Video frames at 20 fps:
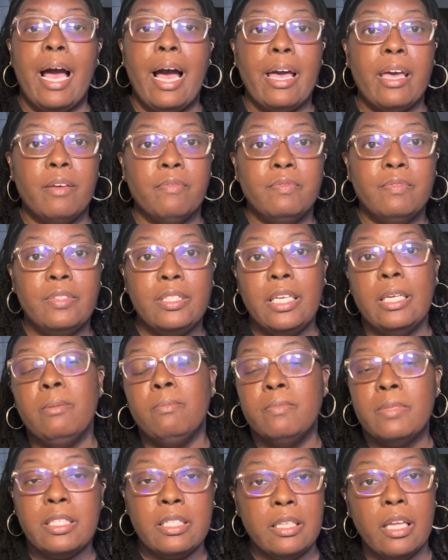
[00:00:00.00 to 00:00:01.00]
I have
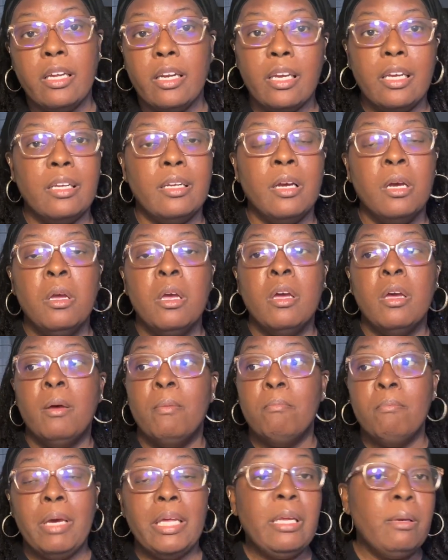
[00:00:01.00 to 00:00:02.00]
deep studied
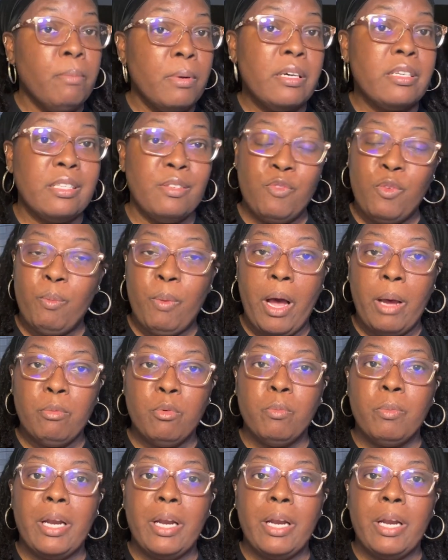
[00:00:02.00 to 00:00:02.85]
many books of the Bible,